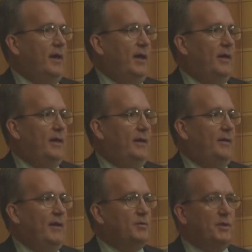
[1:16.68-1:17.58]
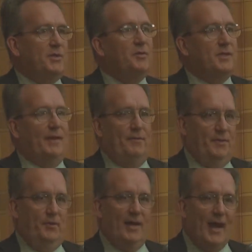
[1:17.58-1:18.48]
And that's what the students have to
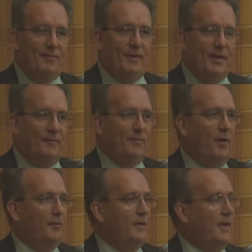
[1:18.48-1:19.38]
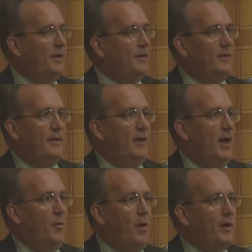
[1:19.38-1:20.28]
do. They have to get involved. And
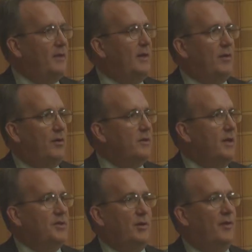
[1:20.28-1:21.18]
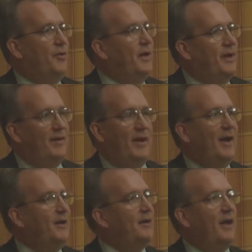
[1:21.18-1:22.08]
I walk into that large lecture area
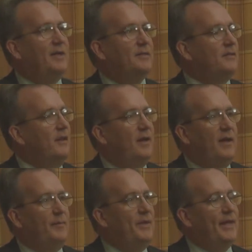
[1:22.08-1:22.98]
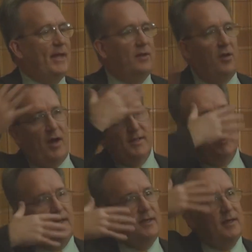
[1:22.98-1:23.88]
and they get
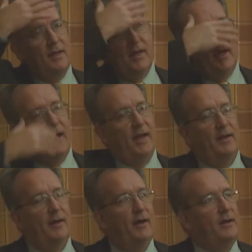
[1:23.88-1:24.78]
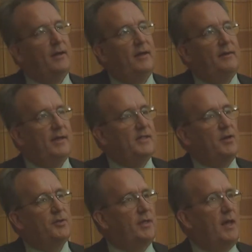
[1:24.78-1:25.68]
glossy and they
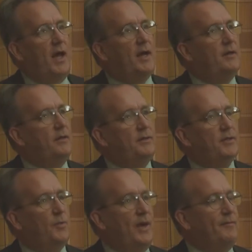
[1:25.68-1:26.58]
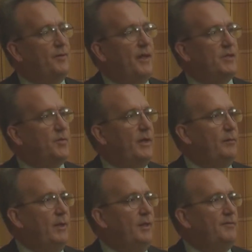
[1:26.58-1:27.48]
stare at the clock just waiting for that sweet
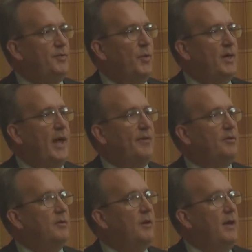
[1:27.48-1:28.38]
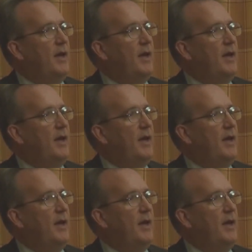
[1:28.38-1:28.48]
release of 20 after.